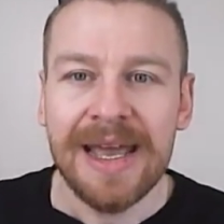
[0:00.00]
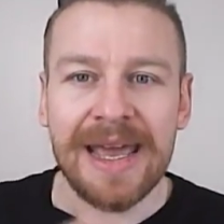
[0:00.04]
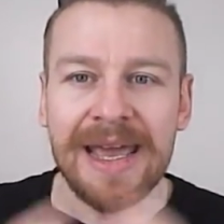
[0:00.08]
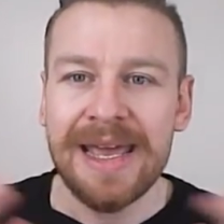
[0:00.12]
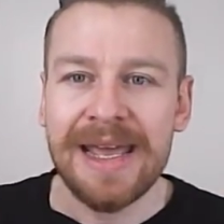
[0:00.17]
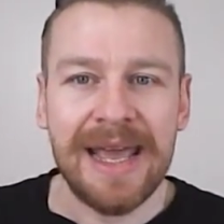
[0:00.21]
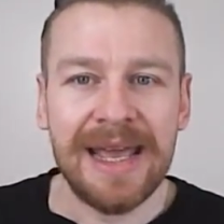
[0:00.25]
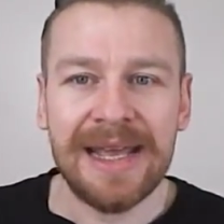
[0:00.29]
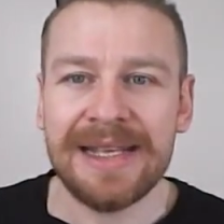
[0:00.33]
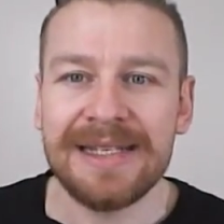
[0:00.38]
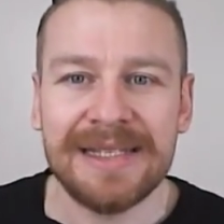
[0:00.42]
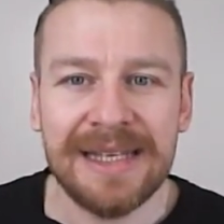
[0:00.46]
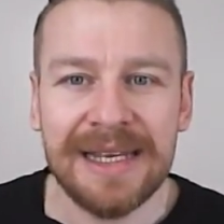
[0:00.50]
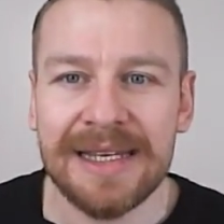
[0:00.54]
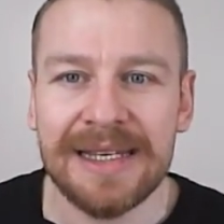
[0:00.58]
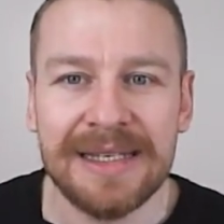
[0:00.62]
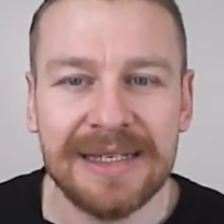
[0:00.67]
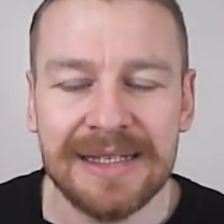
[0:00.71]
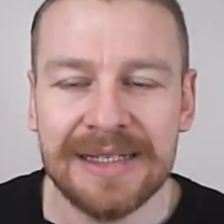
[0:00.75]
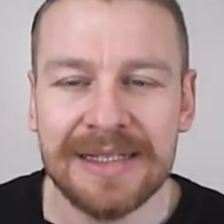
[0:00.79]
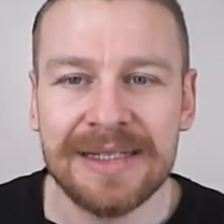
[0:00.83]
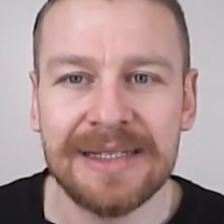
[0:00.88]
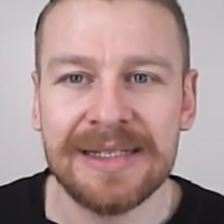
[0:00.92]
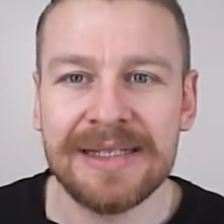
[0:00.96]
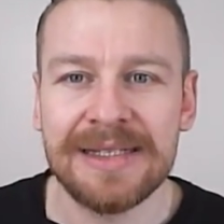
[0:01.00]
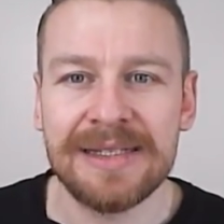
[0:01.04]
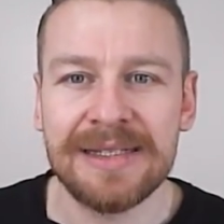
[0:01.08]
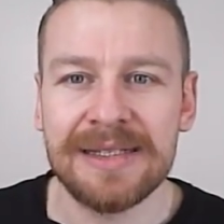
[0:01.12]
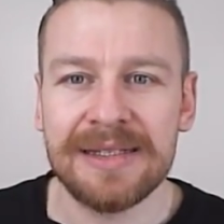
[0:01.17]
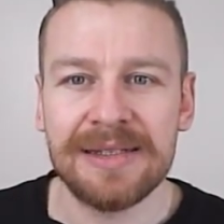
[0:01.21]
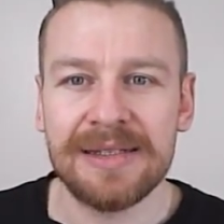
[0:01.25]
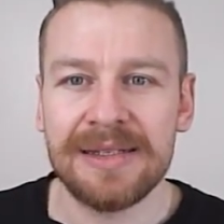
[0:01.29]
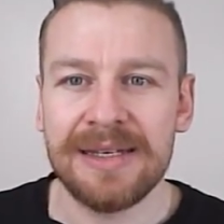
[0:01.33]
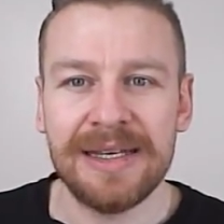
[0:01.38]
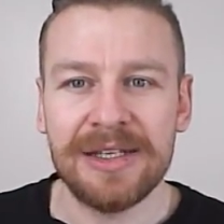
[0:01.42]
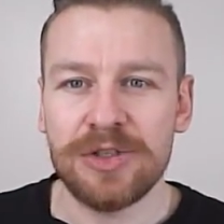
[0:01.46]
It exists.
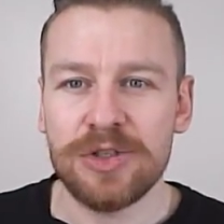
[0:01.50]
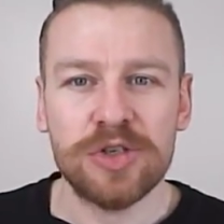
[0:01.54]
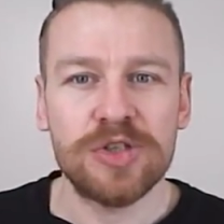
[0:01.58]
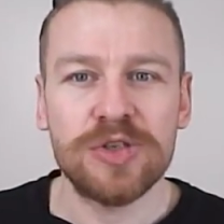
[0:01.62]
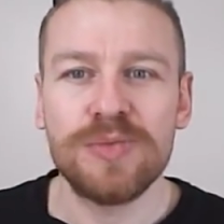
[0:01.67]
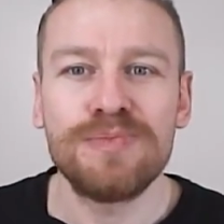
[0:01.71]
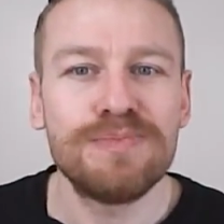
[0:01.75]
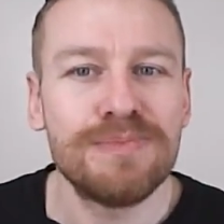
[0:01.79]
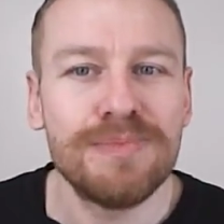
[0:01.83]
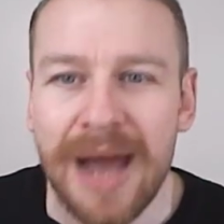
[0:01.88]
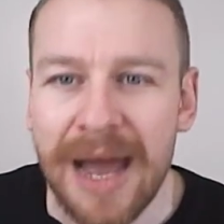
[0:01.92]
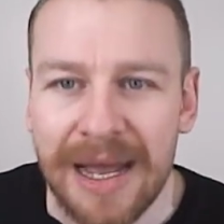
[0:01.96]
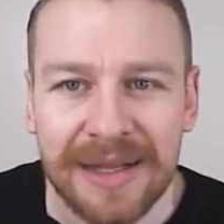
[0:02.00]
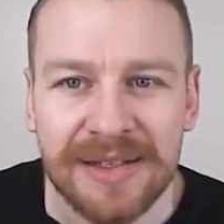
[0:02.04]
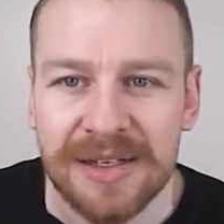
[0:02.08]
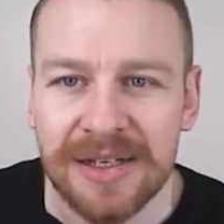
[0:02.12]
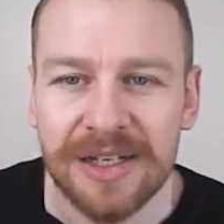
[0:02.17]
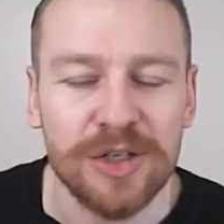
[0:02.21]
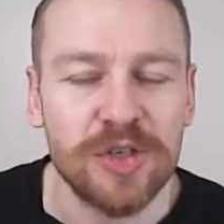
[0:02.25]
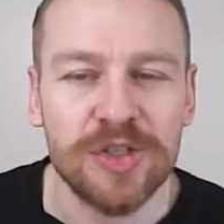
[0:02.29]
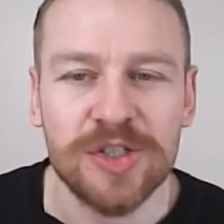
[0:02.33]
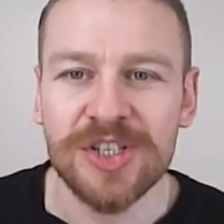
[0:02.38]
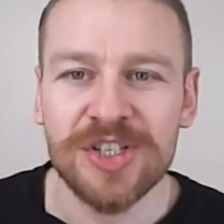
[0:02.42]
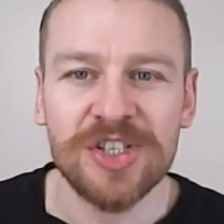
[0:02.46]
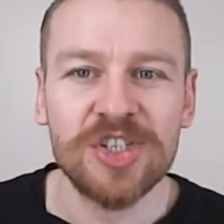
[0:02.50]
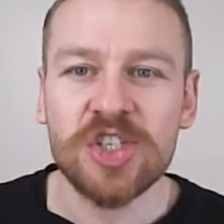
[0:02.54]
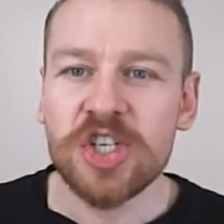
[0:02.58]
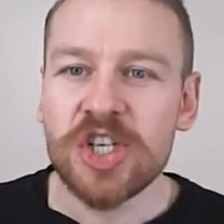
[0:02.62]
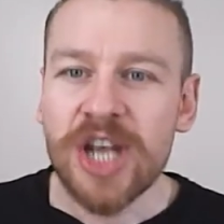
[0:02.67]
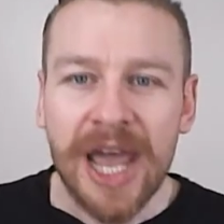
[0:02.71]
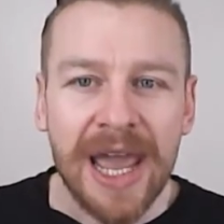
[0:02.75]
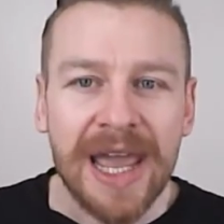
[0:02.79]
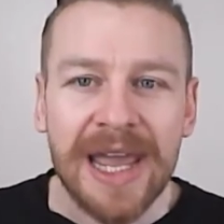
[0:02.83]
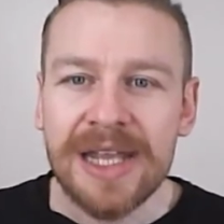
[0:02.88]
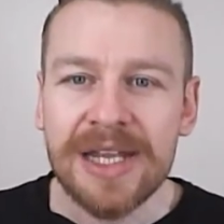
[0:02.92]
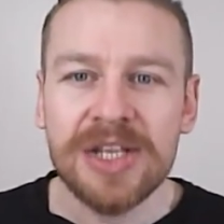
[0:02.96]
It doesn't matter, it doesn't
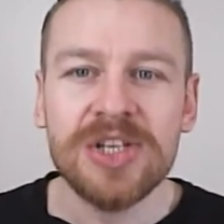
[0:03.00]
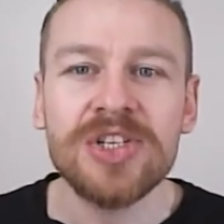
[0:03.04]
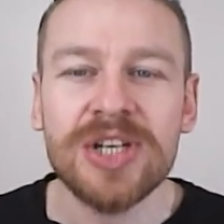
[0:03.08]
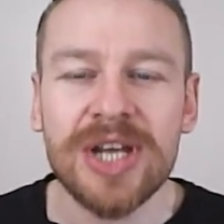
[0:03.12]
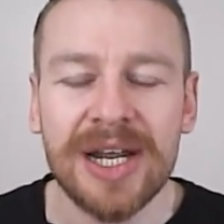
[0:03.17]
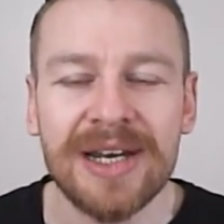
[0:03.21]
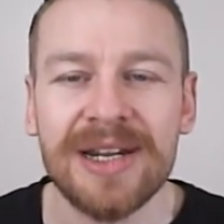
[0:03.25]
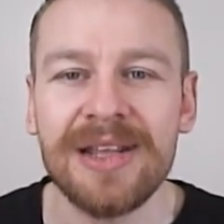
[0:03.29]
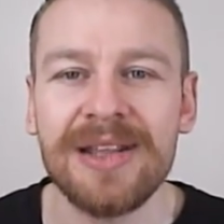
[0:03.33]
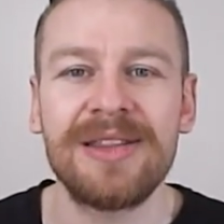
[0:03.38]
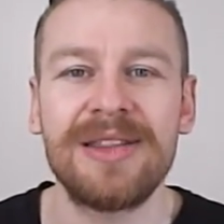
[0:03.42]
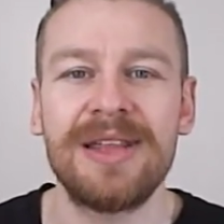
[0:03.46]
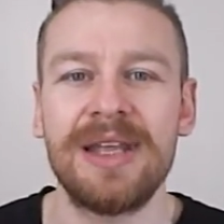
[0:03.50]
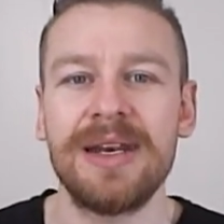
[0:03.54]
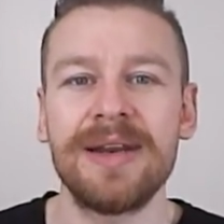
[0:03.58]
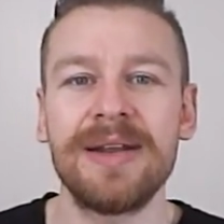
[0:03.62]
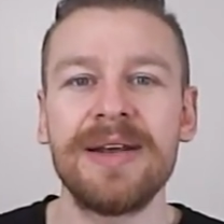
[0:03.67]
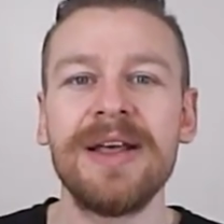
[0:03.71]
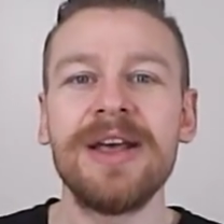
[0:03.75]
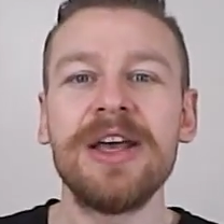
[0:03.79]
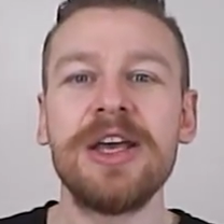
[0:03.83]
change anything.